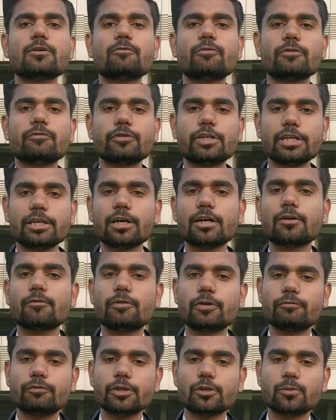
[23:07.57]

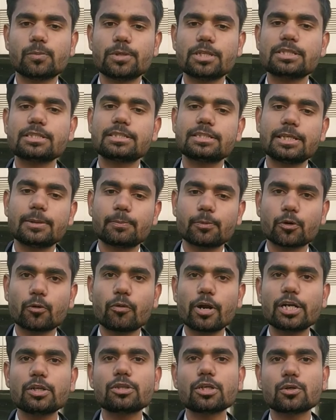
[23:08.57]
50 rupees, they
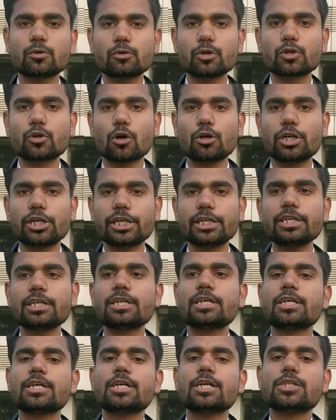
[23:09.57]
provide the good quality.
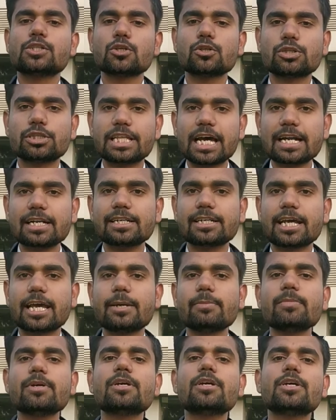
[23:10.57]
So that
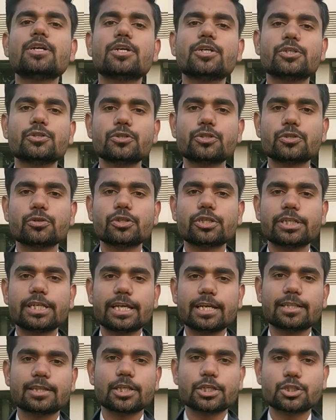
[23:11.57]
time you should
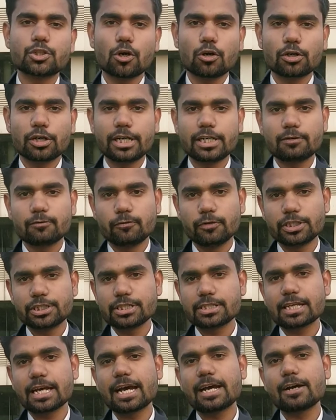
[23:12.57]
take the chocolate which is